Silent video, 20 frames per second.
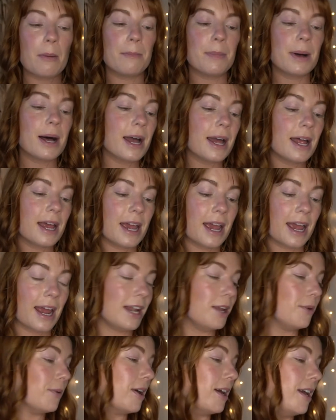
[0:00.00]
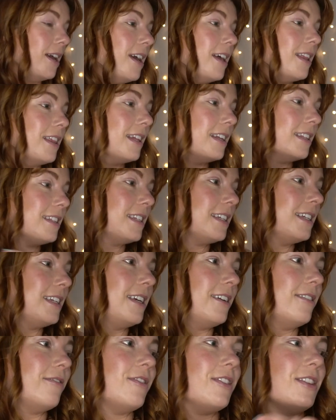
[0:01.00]
But anyway, let's
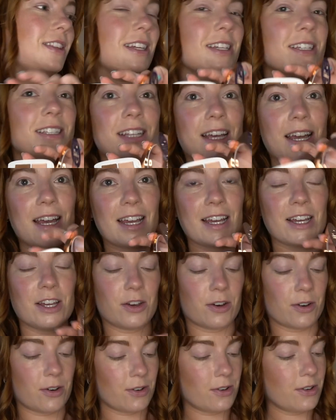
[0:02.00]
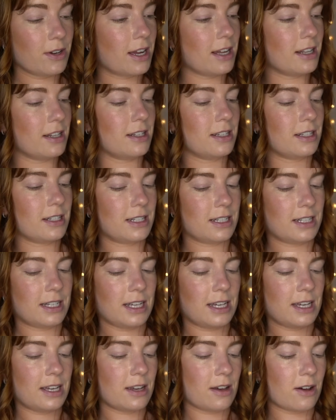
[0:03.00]
give this a go and
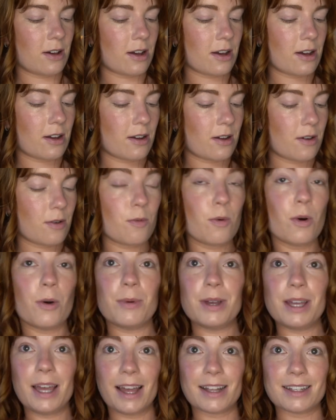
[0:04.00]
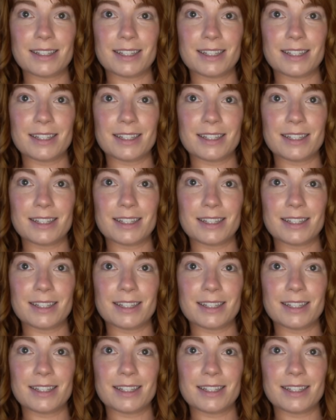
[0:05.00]
see what we get